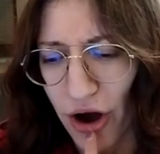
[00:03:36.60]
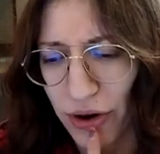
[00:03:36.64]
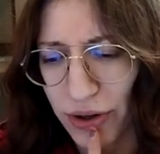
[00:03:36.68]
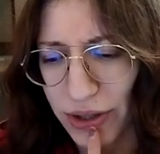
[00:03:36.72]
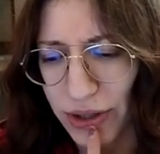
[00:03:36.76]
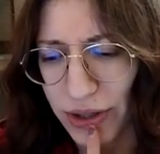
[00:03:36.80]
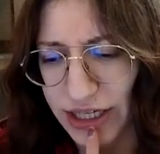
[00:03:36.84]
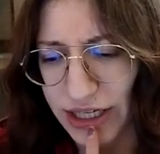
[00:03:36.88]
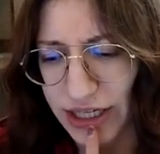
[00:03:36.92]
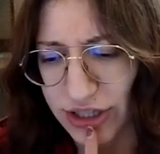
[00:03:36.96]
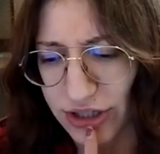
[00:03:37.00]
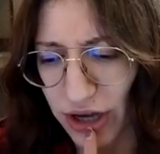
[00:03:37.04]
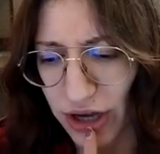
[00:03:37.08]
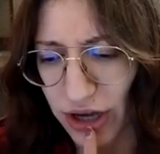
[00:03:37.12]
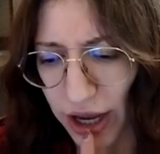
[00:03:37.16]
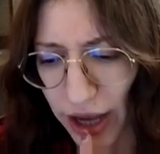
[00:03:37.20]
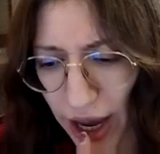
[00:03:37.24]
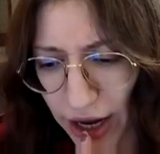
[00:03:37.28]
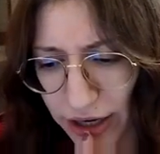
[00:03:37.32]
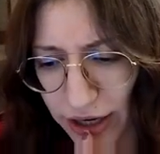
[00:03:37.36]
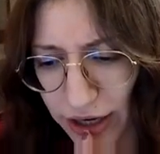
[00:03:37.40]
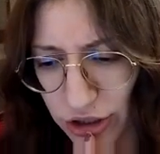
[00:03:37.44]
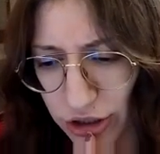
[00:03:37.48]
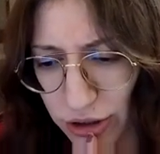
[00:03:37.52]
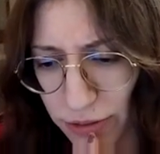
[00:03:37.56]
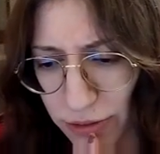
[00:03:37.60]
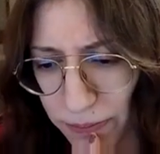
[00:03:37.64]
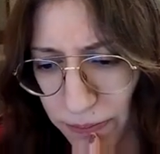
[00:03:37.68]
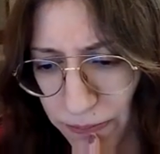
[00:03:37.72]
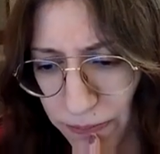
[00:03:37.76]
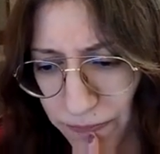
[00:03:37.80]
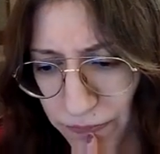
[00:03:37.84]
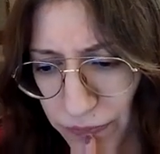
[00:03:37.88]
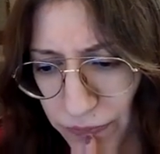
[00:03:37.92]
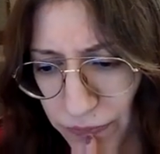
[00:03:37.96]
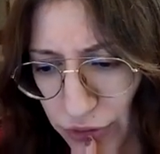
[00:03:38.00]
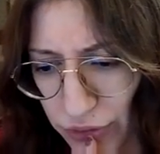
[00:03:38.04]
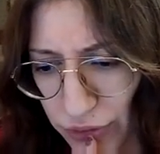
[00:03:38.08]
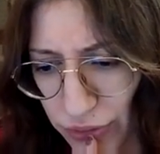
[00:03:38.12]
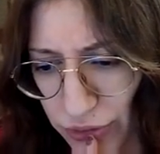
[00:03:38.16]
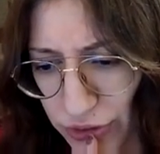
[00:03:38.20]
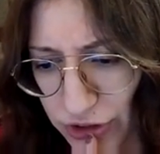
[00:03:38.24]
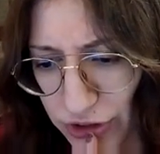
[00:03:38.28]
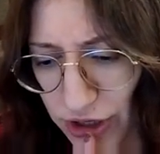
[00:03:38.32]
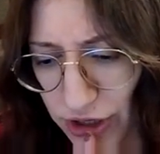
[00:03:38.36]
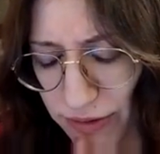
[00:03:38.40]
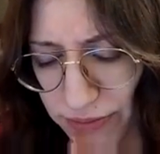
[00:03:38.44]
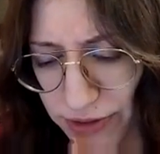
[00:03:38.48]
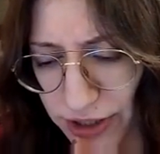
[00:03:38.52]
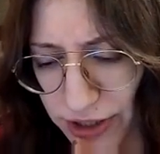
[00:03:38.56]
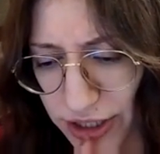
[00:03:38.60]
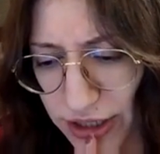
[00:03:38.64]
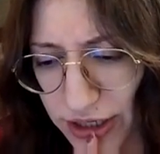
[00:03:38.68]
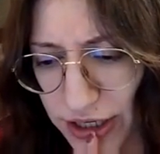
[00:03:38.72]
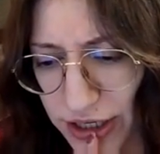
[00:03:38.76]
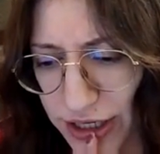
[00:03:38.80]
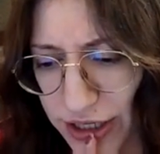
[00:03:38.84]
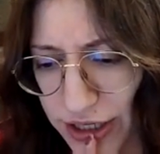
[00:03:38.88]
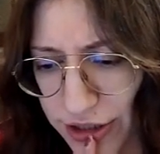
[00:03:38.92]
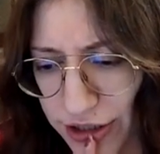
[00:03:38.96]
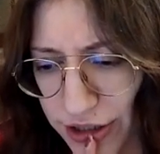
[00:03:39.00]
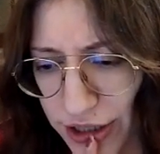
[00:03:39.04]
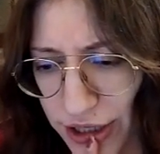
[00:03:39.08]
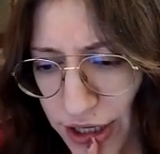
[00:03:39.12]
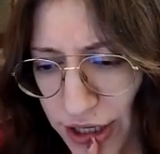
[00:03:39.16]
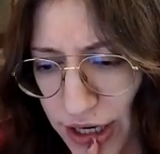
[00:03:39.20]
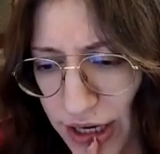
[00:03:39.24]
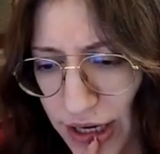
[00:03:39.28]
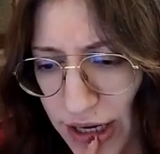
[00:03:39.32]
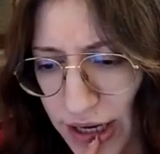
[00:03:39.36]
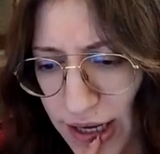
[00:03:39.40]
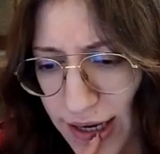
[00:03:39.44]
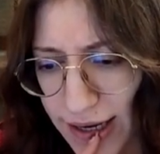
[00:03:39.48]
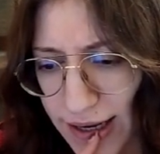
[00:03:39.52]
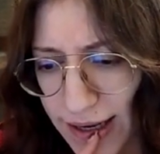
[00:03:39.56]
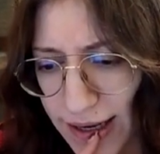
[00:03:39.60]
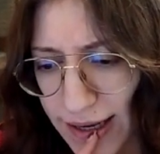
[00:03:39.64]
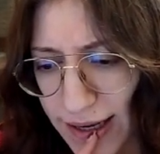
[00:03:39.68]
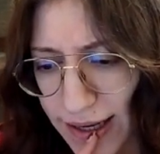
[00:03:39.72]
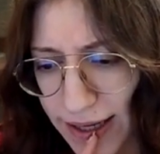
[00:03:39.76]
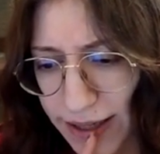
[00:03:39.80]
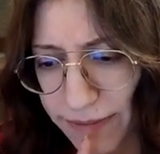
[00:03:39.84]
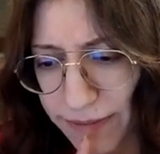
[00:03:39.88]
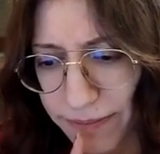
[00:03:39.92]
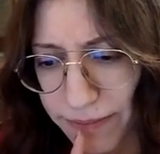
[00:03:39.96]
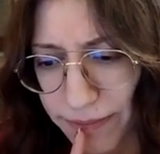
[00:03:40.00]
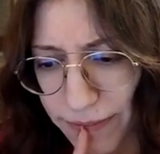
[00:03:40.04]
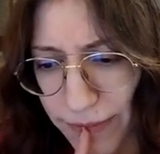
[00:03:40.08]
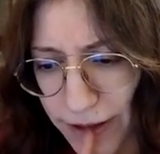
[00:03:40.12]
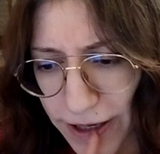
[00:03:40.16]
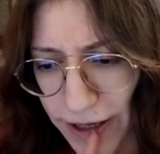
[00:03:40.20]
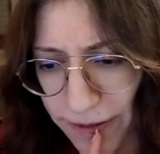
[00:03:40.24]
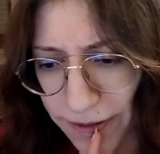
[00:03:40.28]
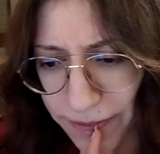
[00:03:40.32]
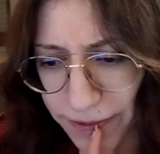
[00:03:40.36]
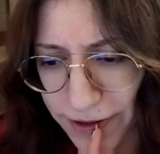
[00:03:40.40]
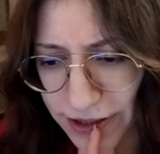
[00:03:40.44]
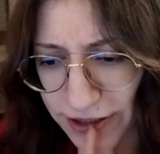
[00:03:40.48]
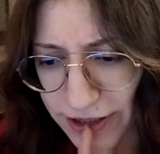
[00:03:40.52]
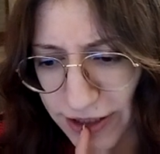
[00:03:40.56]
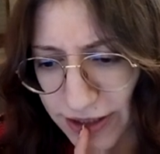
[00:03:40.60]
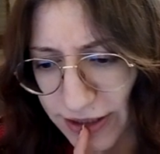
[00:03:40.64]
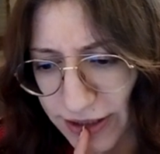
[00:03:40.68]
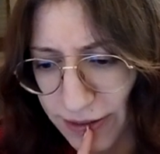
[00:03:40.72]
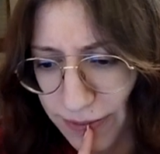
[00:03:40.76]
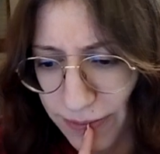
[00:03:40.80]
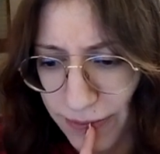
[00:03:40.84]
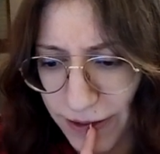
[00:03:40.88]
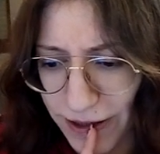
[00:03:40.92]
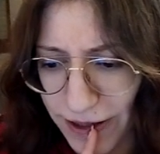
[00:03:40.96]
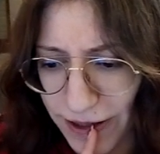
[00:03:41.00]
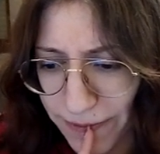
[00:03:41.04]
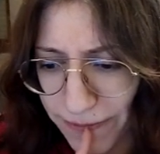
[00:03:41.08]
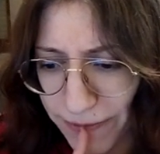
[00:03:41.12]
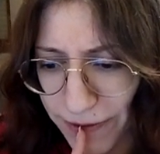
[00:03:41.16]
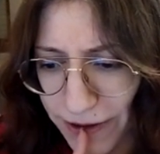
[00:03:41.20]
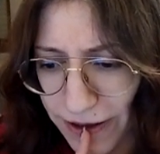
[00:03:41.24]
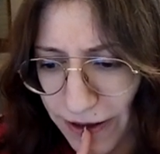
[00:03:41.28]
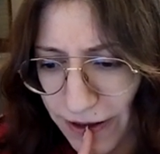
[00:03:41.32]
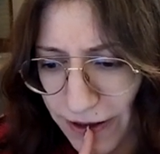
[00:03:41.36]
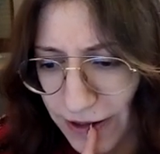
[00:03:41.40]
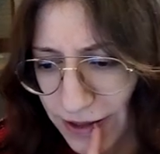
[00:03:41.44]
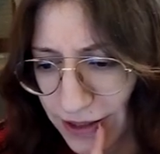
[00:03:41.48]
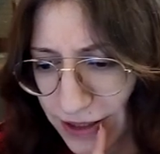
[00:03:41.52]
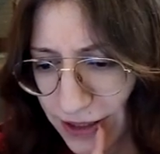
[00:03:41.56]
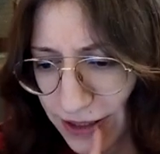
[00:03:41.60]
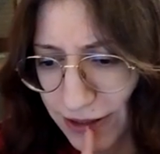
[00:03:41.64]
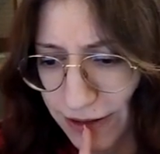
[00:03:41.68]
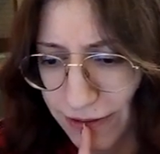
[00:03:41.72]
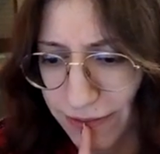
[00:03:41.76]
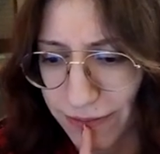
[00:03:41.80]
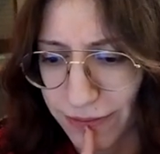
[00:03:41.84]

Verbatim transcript: Okay, so I should do something here, and maybe, just maybe,